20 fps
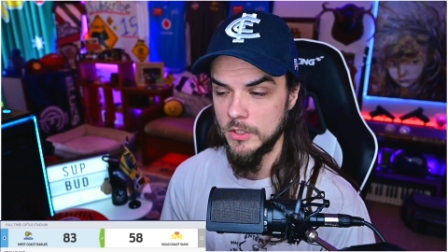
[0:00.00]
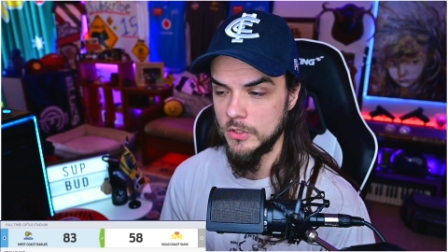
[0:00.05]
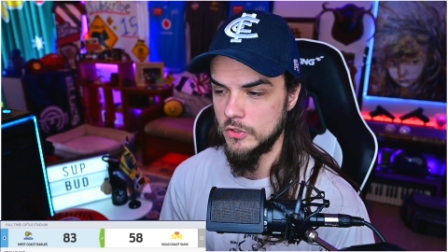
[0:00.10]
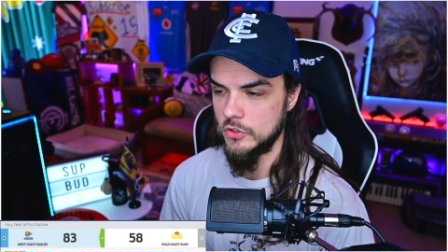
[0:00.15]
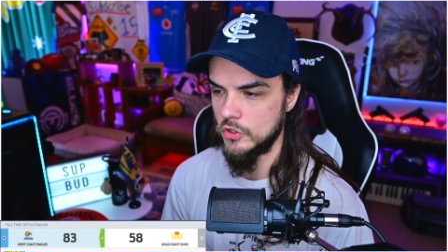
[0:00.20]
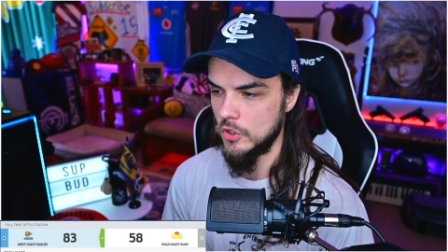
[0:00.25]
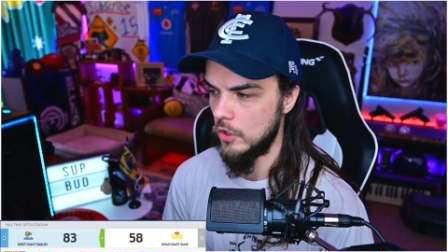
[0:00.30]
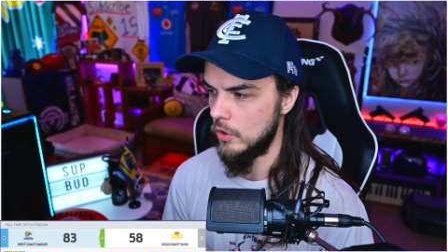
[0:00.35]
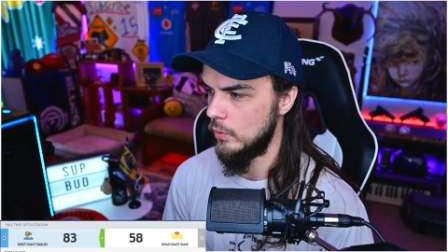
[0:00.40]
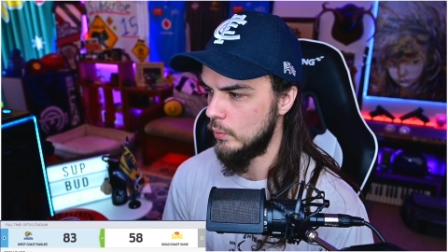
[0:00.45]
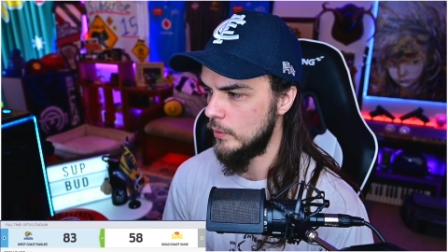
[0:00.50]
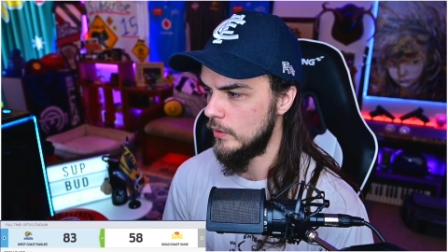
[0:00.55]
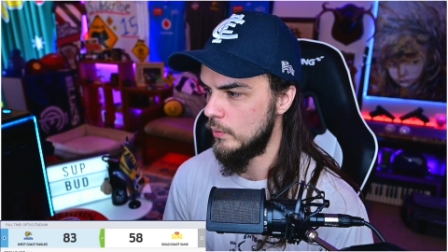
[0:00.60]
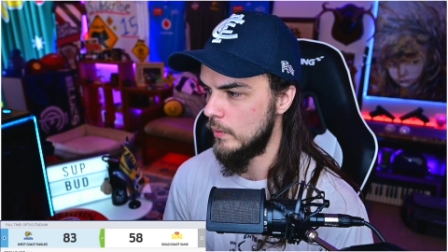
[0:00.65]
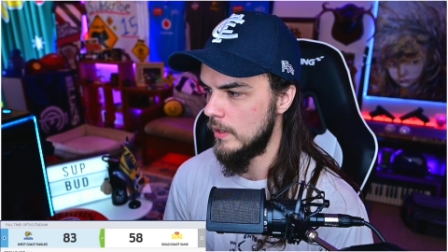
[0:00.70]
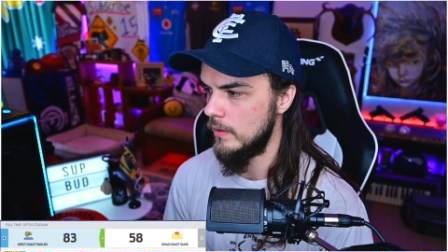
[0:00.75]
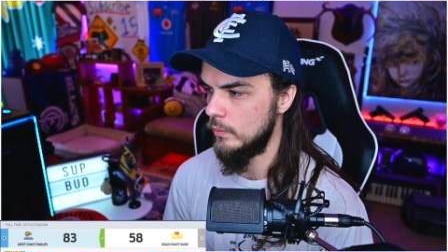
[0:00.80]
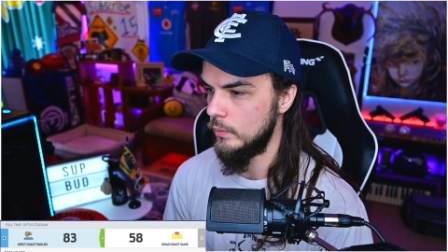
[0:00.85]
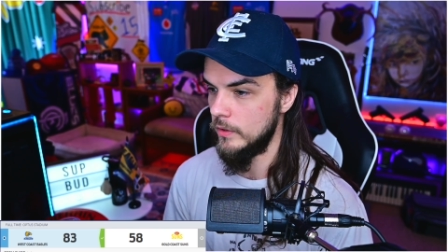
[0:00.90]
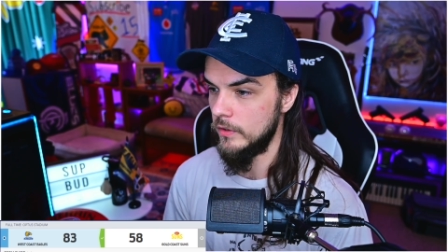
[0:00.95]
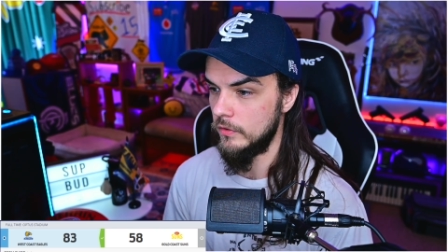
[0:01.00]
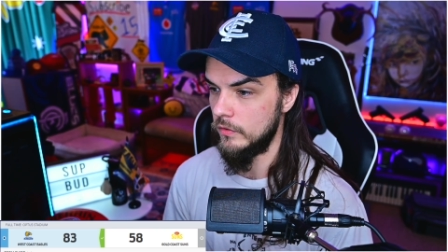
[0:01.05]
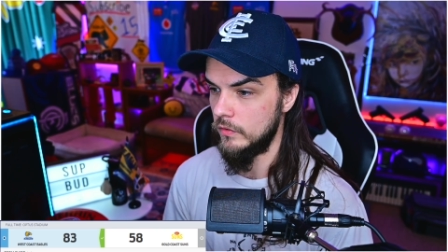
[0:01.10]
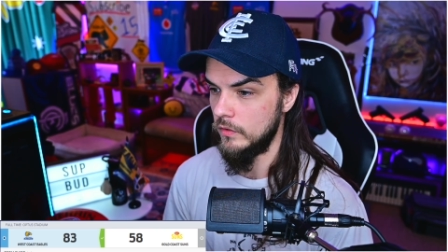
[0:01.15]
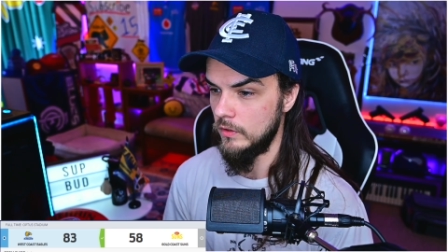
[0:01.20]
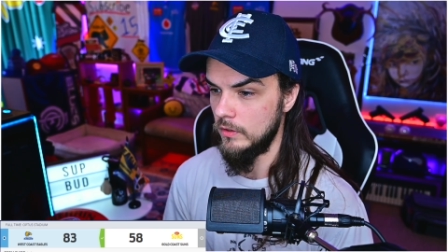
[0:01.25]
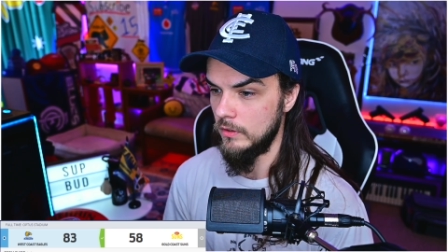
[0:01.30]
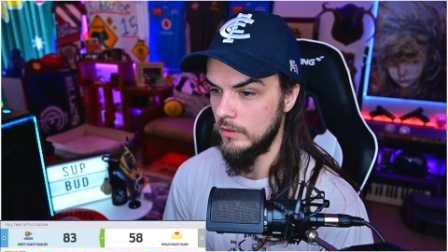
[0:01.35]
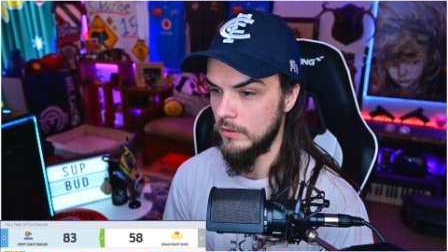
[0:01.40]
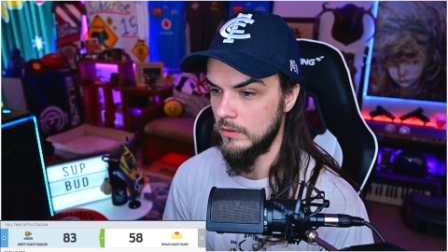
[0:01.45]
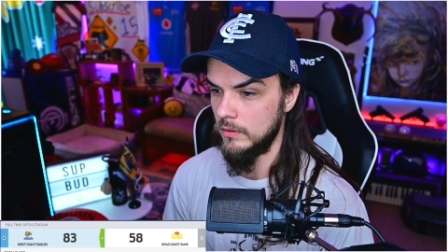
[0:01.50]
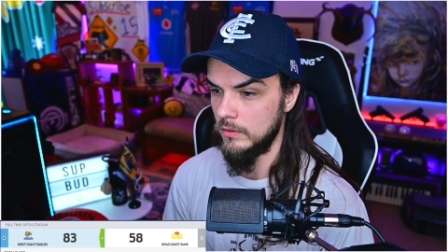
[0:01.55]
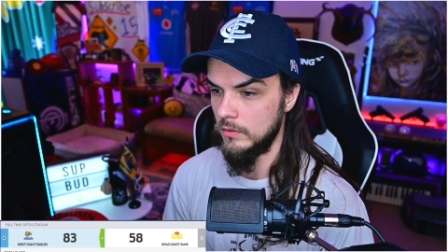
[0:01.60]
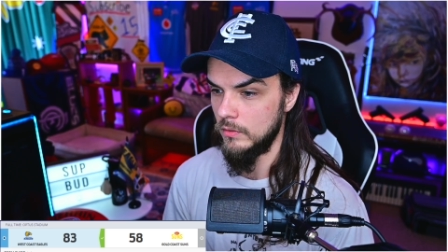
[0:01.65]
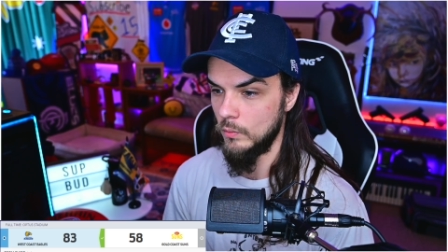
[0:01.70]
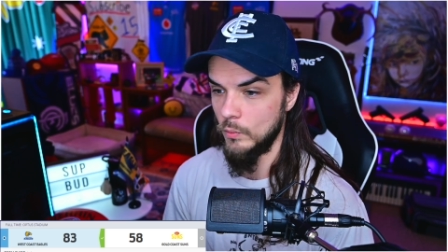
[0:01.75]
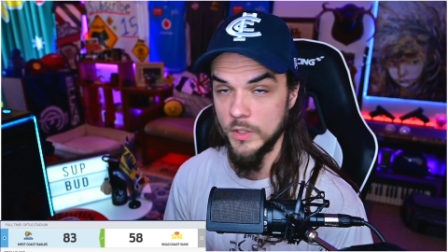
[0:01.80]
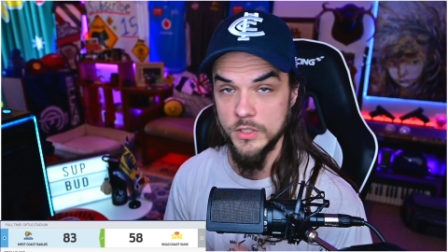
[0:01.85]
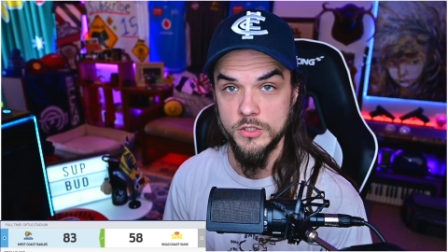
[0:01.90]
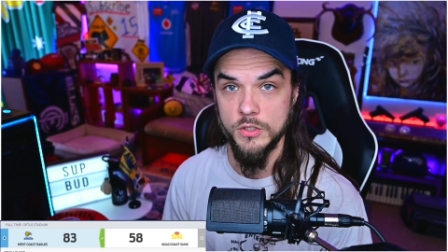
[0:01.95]
so we went with the
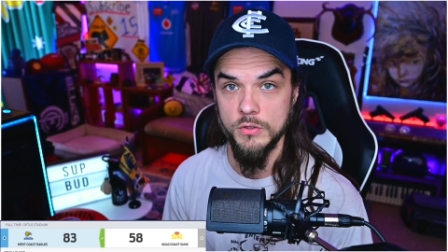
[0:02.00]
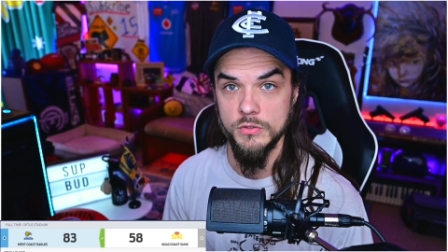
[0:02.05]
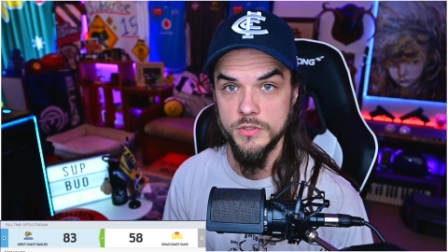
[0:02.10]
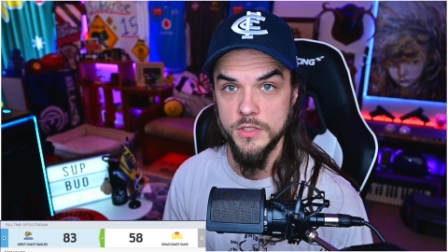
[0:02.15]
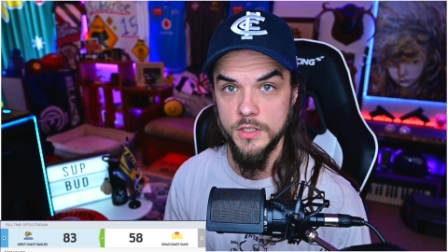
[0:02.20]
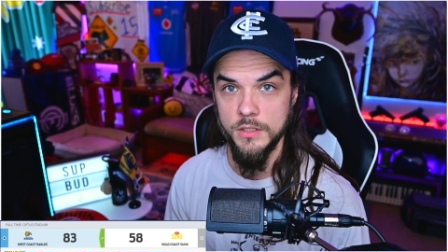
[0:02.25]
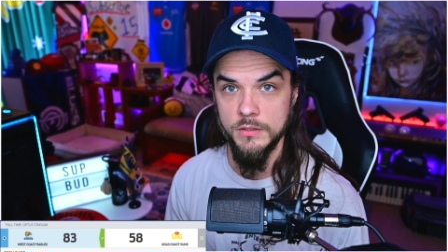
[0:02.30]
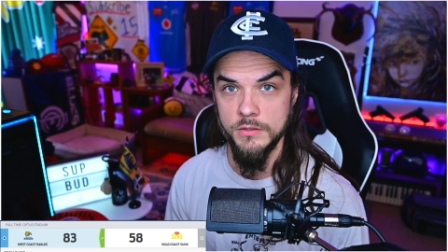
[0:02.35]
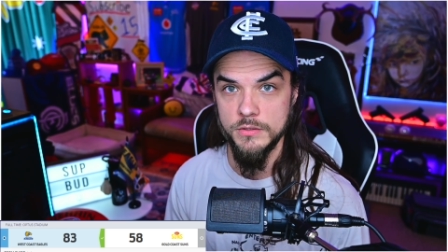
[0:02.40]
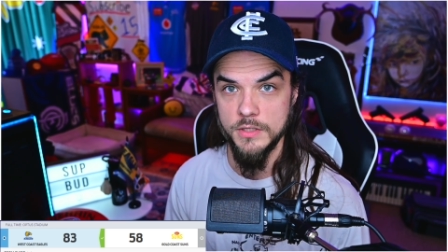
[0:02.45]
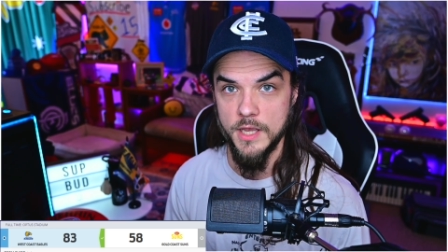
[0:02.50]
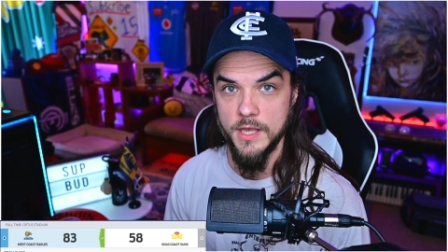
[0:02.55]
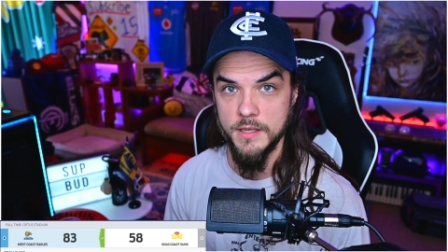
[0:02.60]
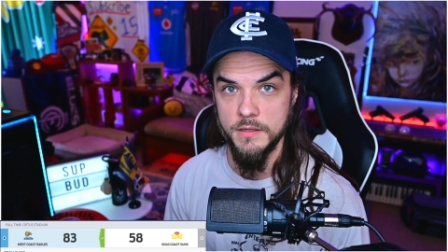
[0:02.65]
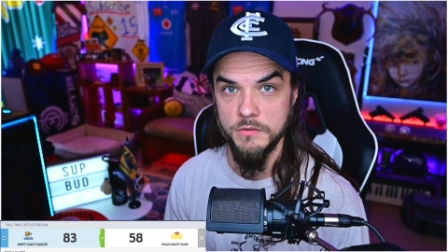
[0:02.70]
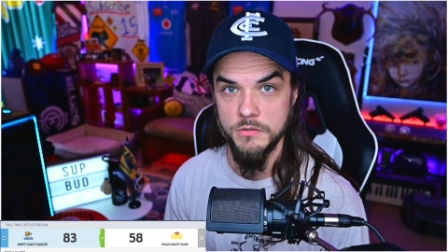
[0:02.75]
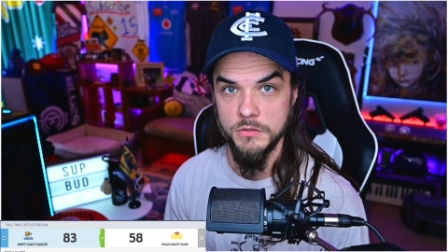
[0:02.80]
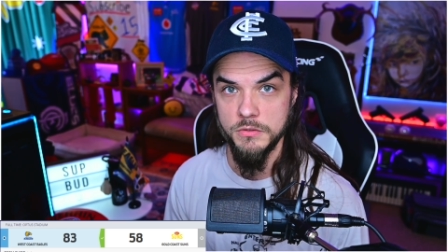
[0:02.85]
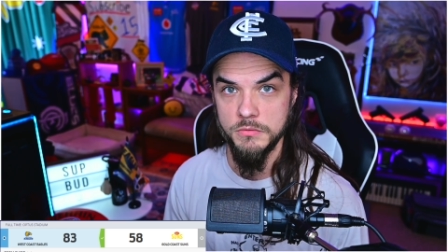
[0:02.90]
West Coast Eagles and